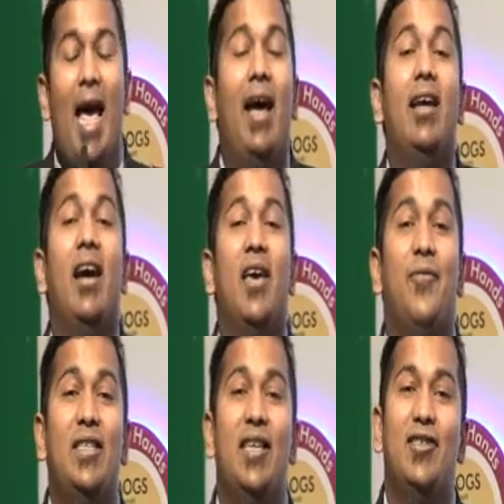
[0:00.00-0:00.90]

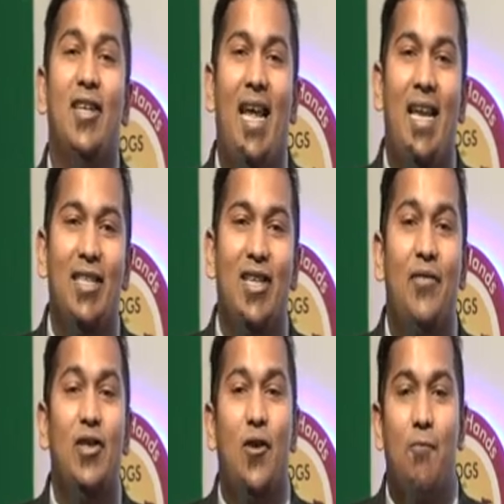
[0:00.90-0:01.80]
FSH and LH
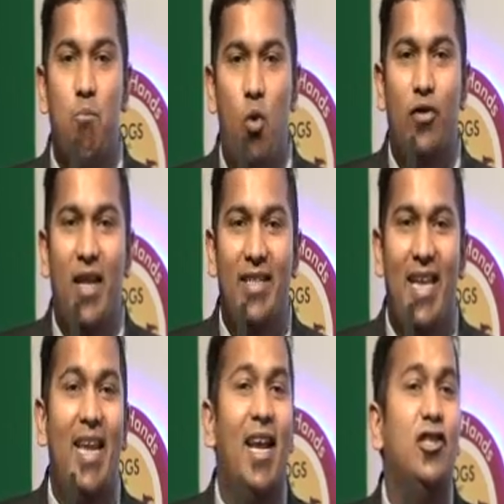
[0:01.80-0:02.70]
levels of more than
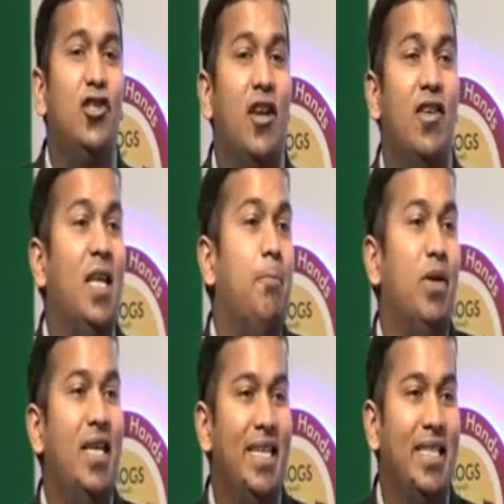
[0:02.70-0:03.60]
10 are generally
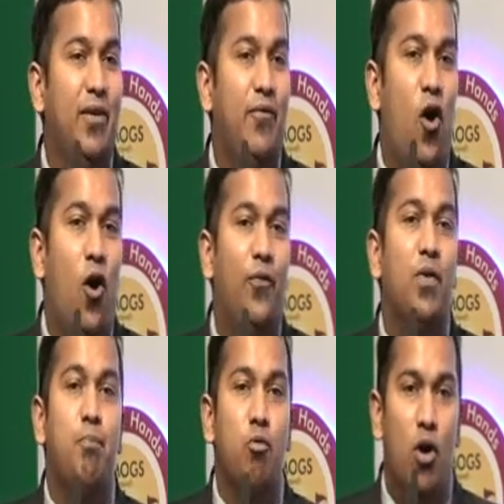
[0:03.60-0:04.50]
predictive of
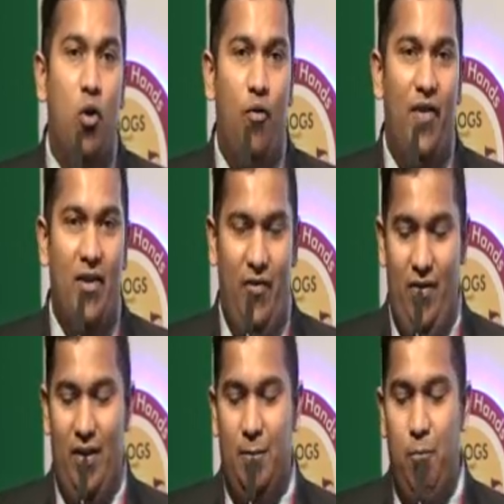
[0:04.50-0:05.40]
a poor ovarian
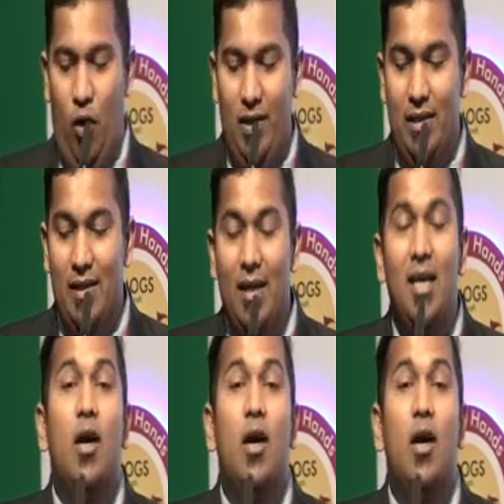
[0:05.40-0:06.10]
response.